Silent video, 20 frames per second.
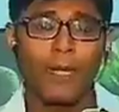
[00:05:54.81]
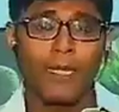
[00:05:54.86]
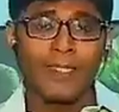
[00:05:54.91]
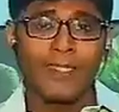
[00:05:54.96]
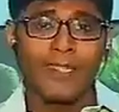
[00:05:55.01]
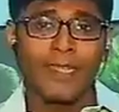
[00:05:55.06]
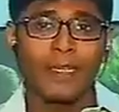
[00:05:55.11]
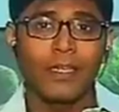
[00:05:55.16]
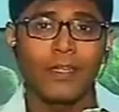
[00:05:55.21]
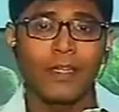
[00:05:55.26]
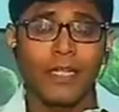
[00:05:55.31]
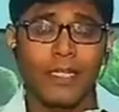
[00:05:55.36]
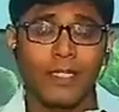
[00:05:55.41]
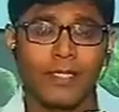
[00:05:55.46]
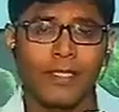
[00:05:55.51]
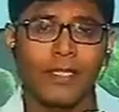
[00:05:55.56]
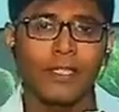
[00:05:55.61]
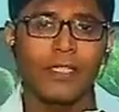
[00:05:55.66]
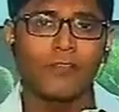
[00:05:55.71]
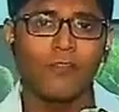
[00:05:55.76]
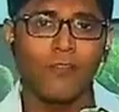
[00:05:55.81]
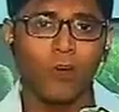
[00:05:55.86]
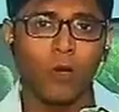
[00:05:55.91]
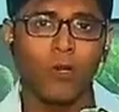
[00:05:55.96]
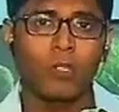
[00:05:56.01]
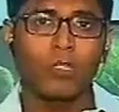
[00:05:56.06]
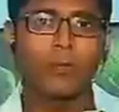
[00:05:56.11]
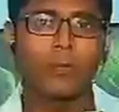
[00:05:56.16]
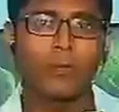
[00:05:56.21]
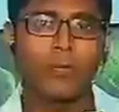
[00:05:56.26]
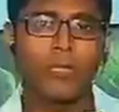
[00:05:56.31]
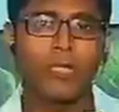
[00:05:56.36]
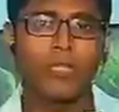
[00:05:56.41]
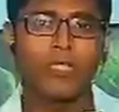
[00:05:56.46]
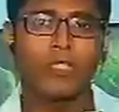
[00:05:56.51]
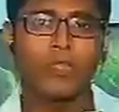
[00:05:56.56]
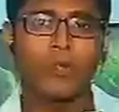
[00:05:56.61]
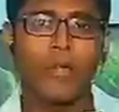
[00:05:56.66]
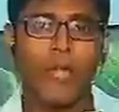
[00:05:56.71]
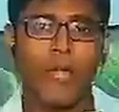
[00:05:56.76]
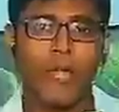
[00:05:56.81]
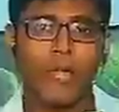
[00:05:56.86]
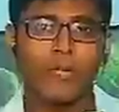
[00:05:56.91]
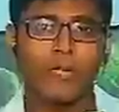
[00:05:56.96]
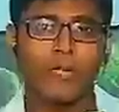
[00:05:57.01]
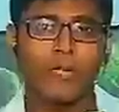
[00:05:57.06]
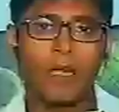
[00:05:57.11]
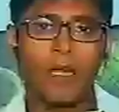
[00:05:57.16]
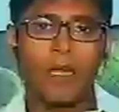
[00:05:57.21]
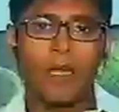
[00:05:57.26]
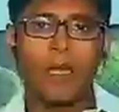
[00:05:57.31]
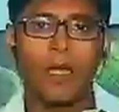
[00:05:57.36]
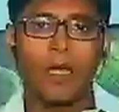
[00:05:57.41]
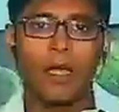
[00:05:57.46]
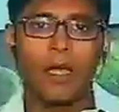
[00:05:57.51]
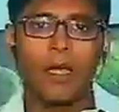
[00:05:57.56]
pressing reasons for the police to act okay.